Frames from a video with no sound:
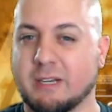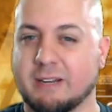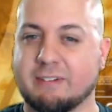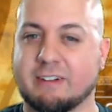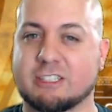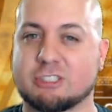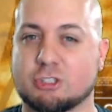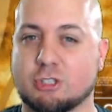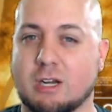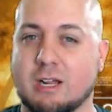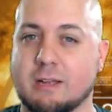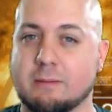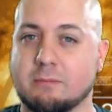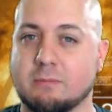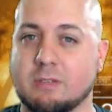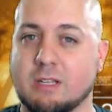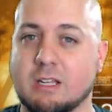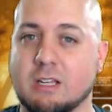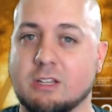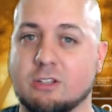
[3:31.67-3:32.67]
of extra time
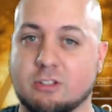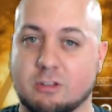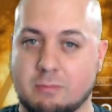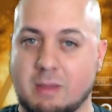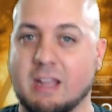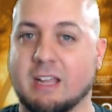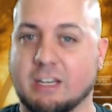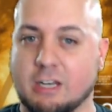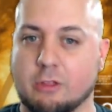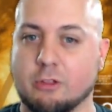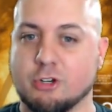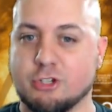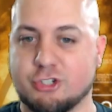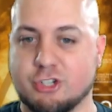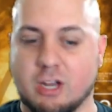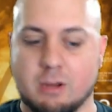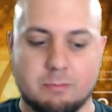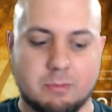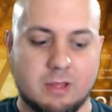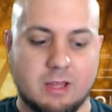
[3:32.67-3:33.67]
to make another
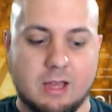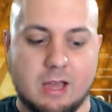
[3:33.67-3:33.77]
jump,